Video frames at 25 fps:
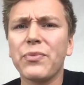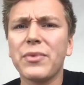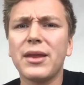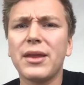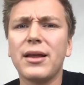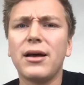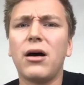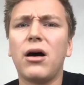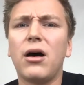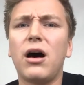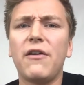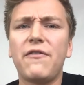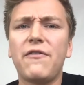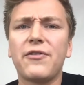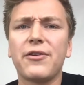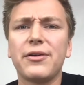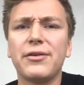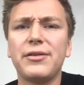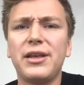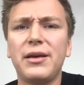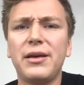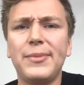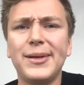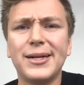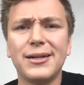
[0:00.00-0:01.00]
offer
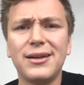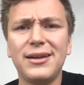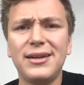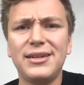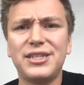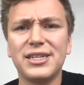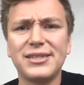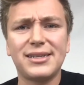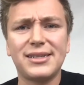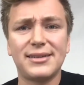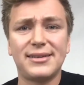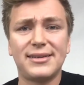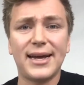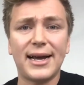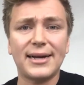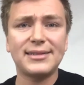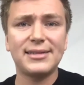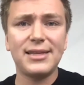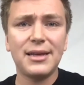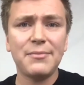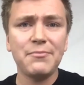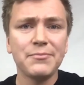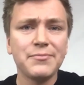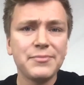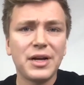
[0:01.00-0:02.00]
the ability just to text
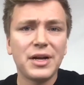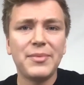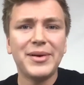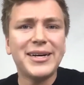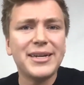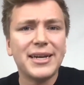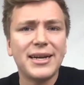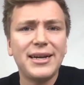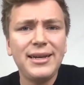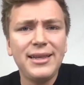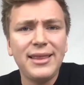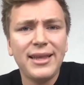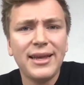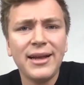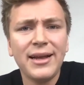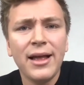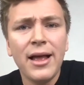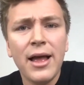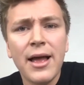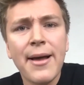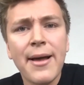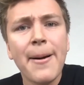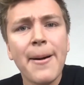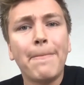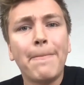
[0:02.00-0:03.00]
them about anything,
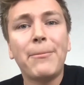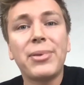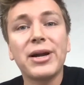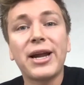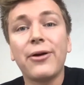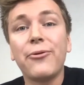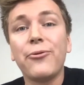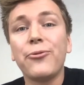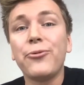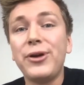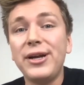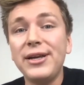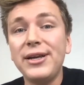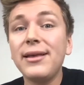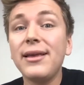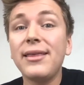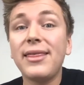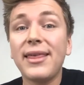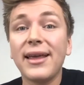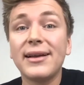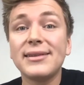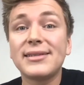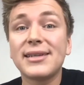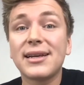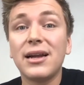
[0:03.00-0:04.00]
but I really
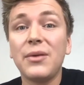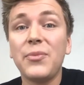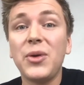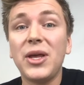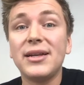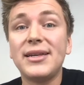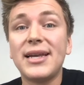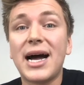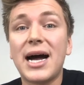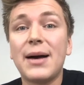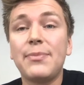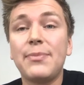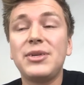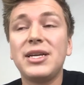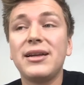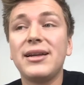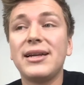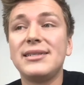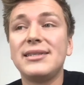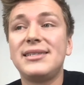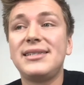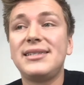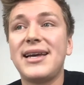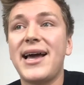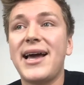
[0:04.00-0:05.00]
think it's going to be adapted
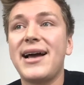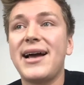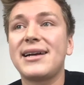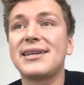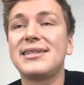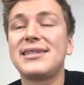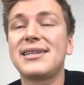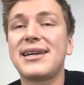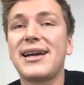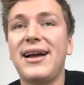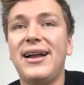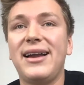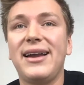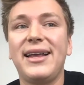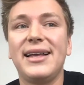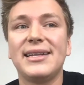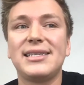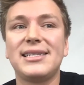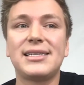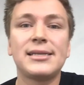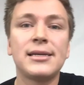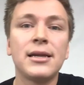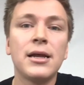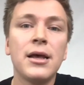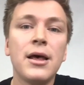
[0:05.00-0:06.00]
as text kind of
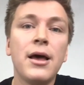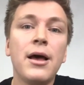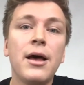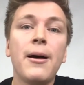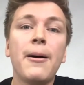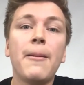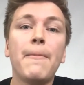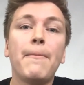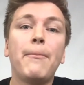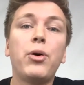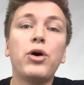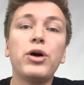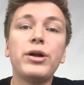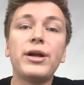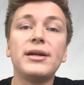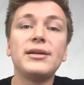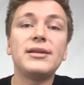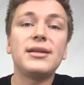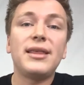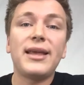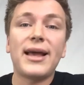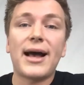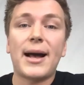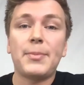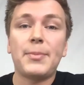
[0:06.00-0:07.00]
gets put into
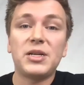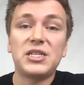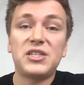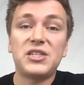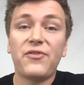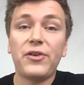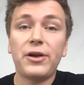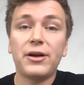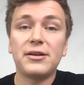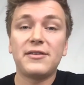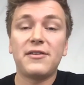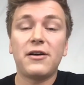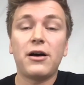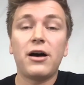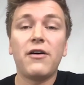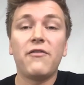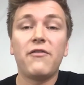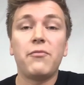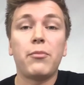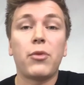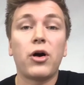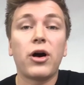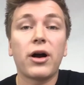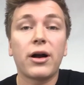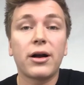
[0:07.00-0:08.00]
the atmosphere of
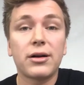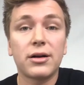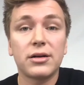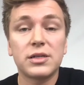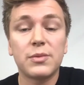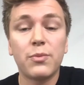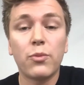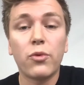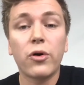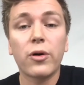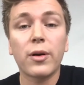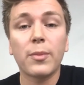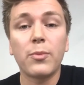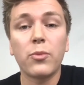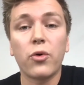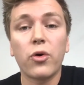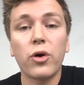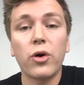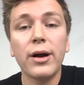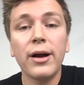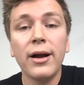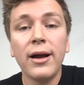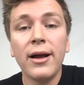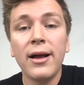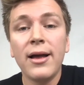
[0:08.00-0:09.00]
marketers more and
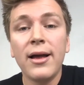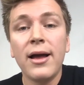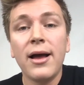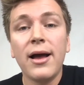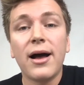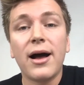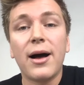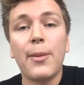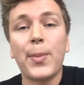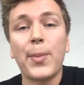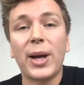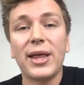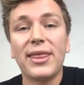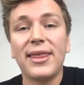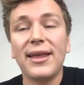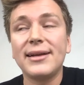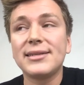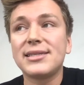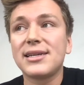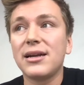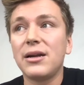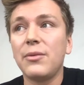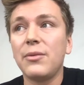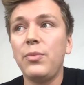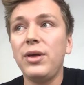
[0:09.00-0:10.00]
more. I think it's
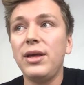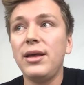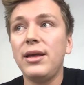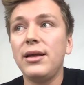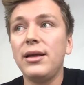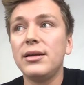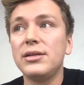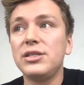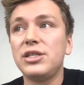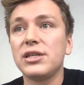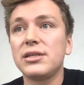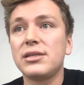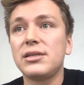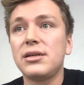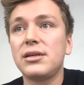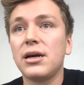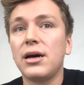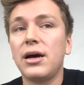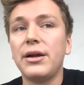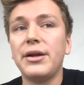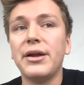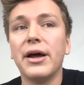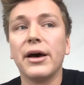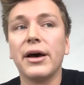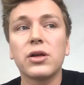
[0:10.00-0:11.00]
going to be just
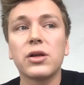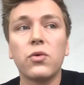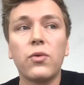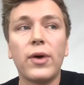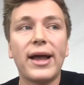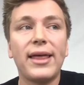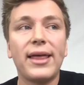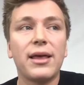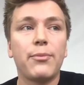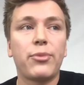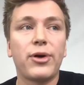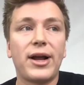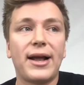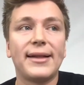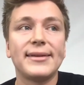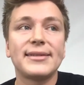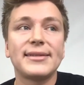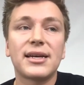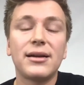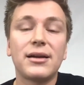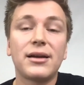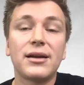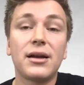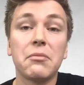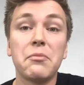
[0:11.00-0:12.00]
another way that brands
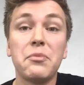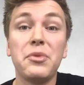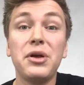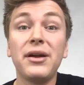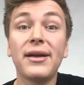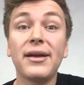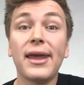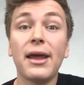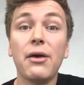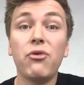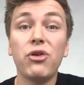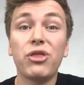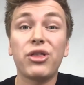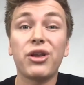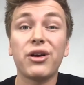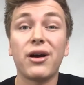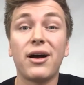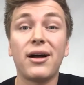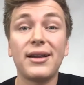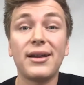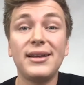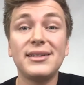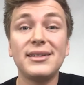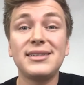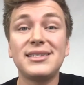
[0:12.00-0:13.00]
can communicate with your
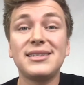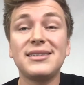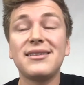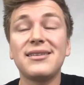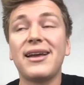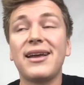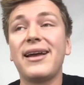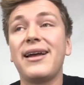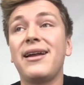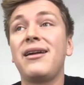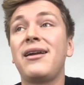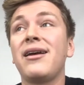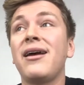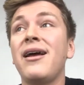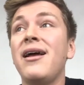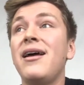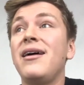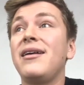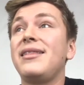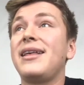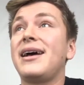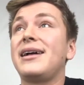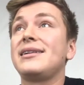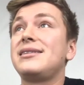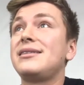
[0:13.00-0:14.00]
audience, and
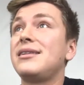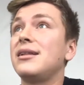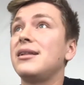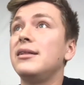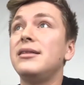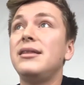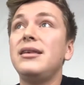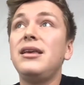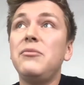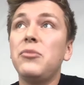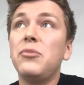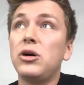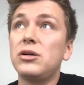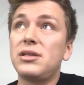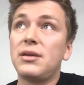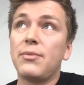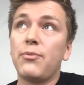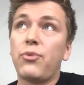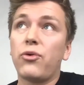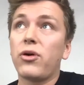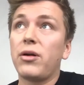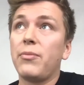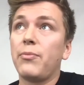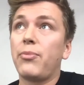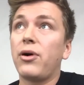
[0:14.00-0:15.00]
that's the most
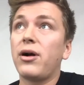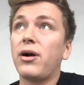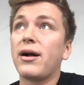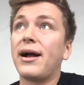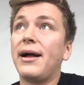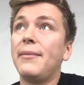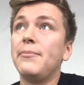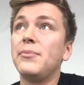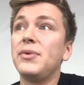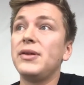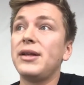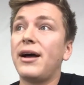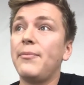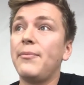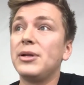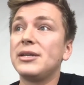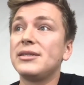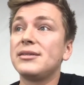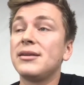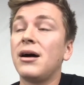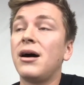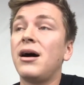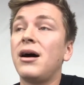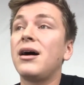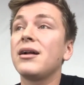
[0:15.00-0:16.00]
important part. I've been
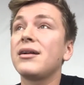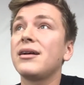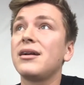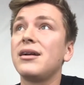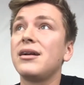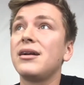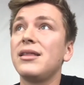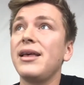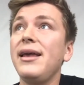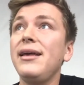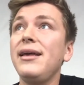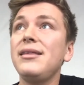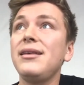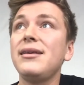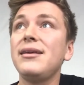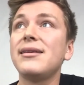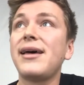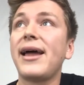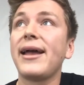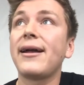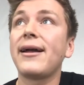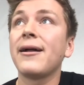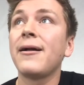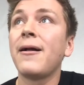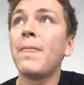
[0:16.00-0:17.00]
hot on it lately.
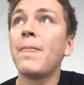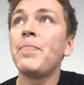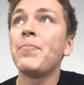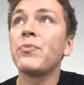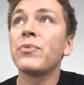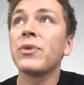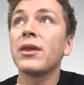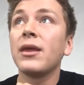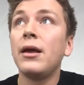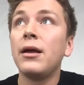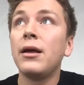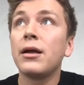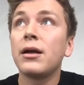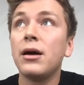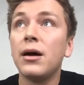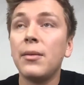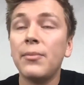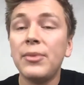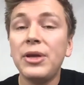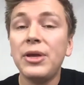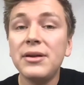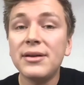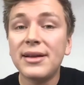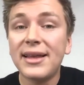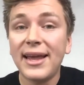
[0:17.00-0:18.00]
Like,
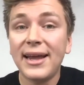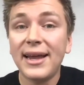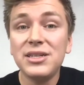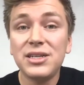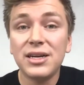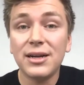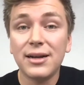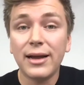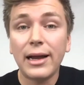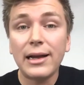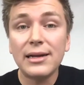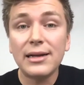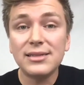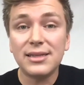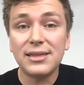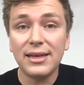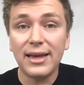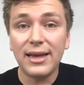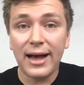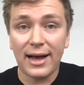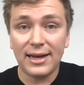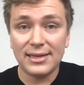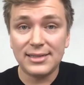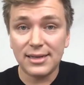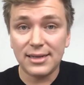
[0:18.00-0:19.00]
communication is the
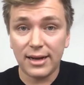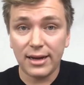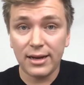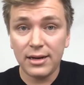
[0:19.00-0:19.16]
asset.